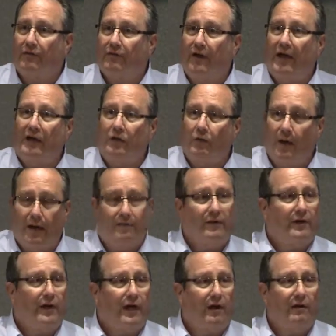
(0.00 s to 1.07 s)
In fact, you have
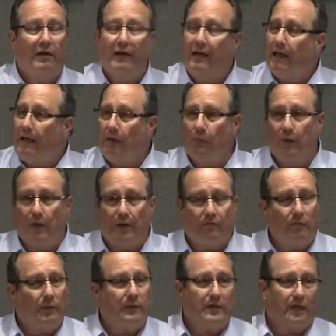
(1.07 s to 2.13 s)
it now, and it will
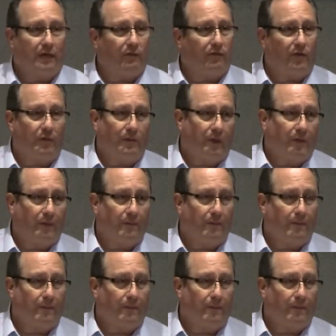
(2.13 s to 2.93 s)
never be taken from you.